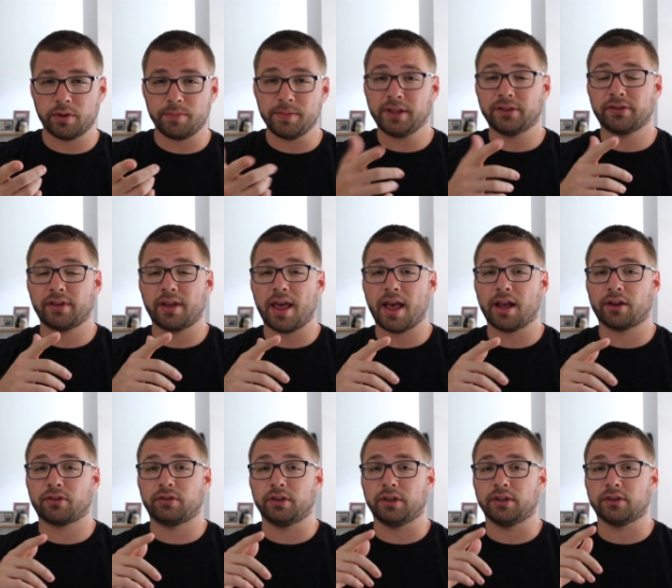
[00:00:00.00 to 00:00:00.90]
It means that
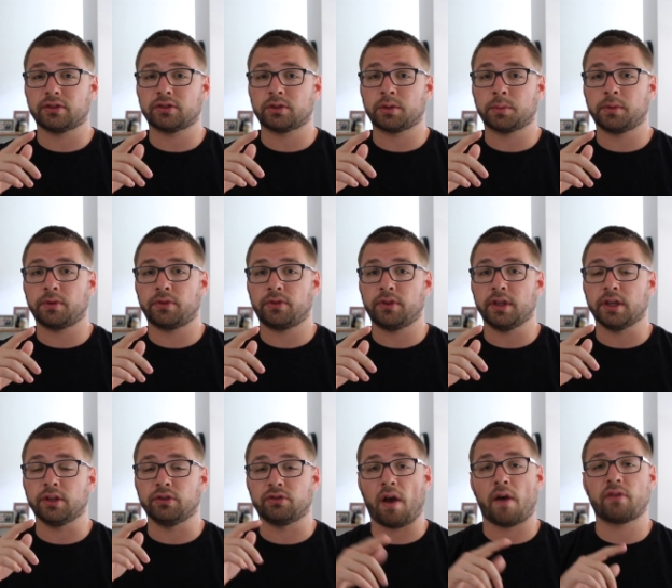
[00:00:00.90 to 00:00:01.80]
actually some of
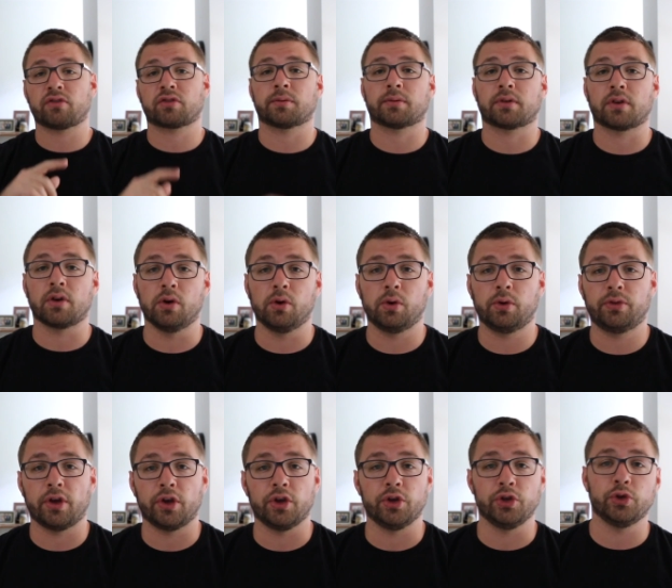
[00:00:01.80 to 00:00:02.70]
the JavaScript
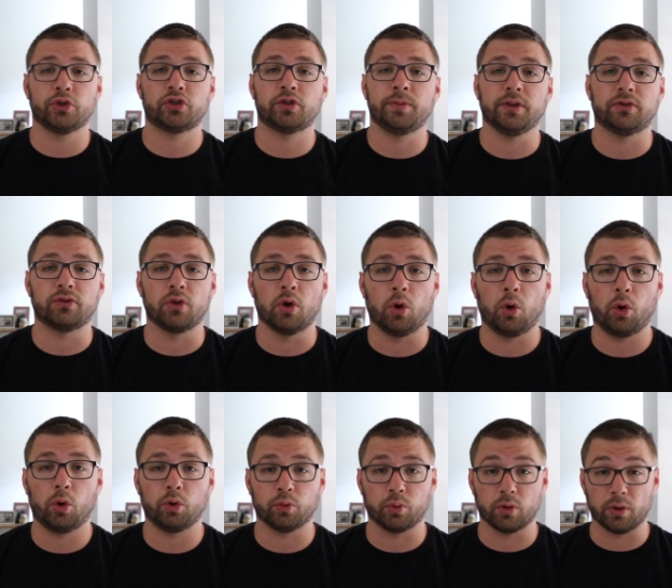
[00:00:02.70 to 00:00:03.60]
code that you used to be
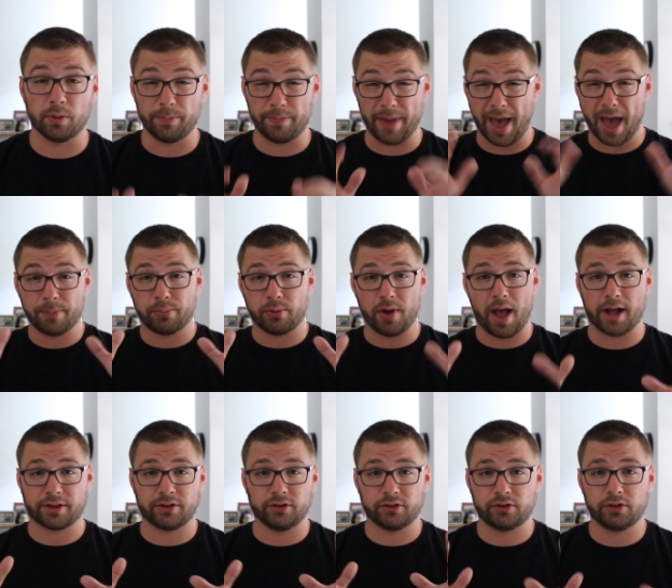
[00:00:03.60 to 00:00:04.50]
told were bad
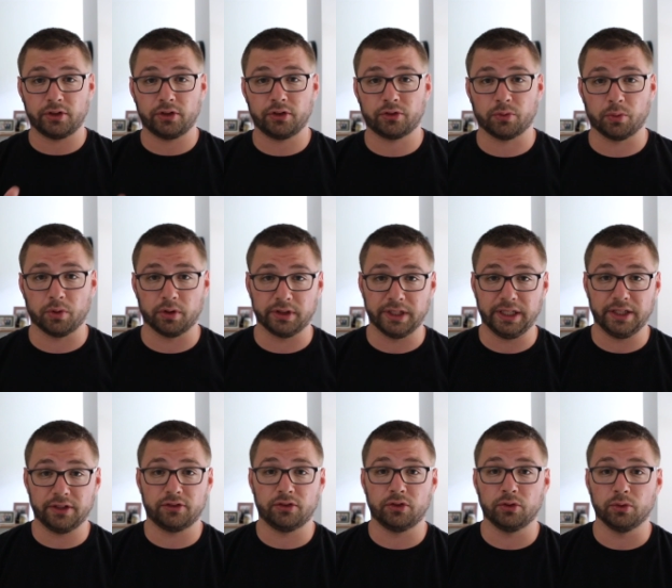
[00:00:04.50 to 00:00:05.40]
practices, would
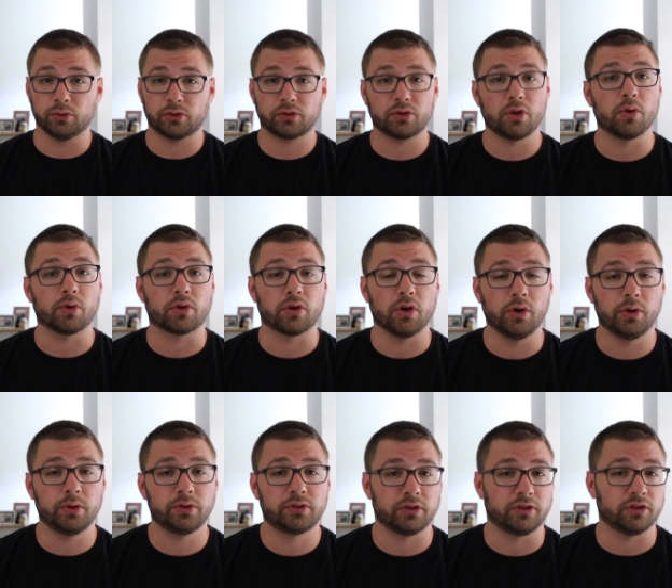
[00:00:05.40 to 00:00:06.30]
lead to slow
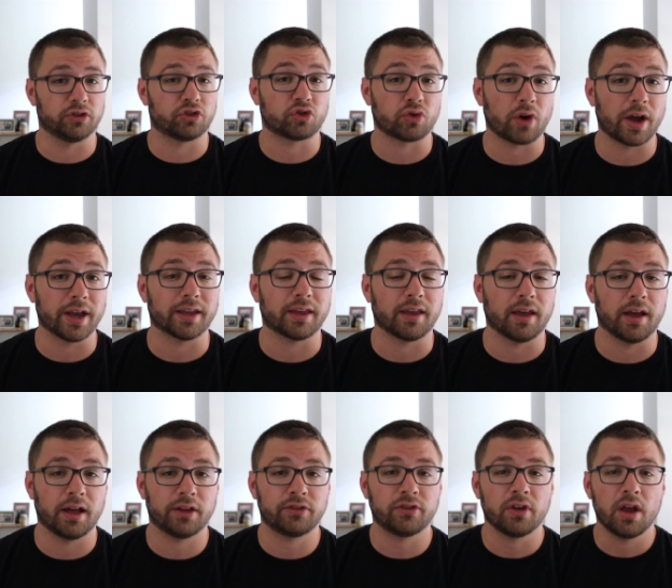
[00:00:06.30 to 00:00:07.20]
code, such as
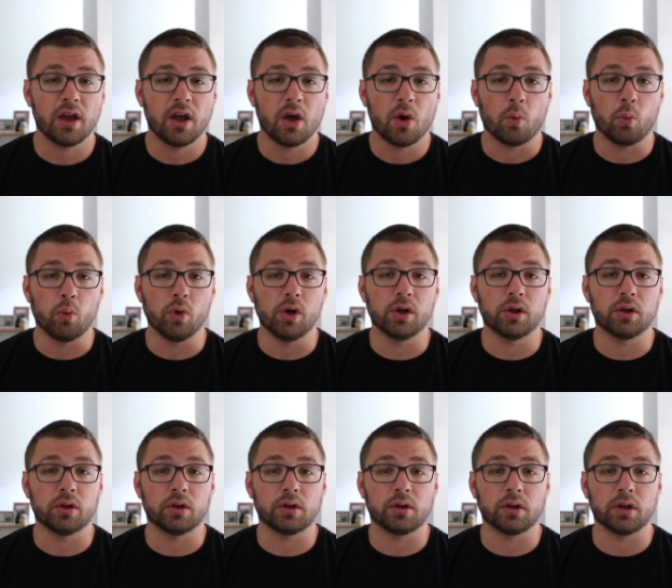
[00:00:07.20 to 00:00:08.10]
try-catch,
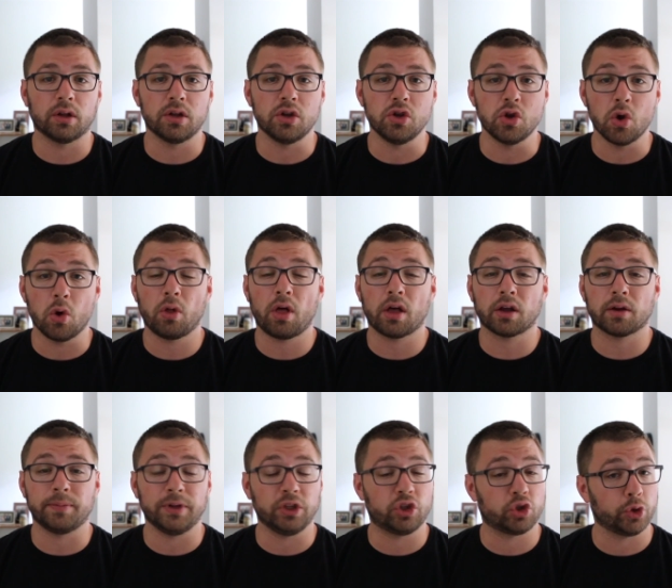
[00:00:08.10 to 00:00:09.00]
will no
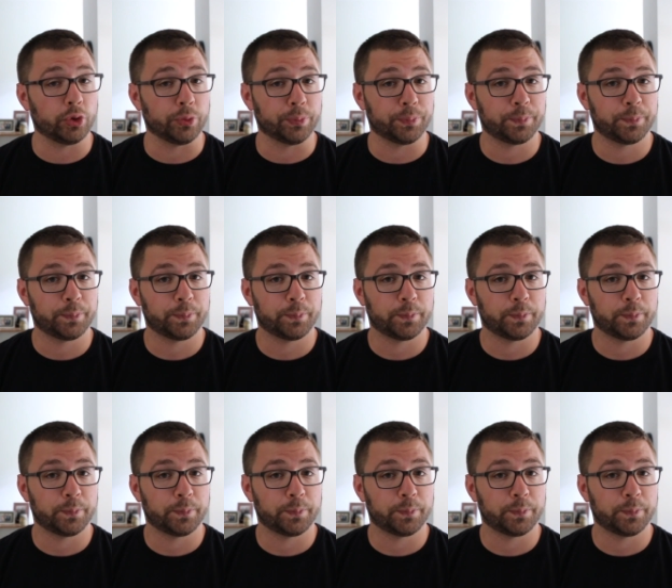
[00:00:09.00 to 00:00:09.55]
longer be true.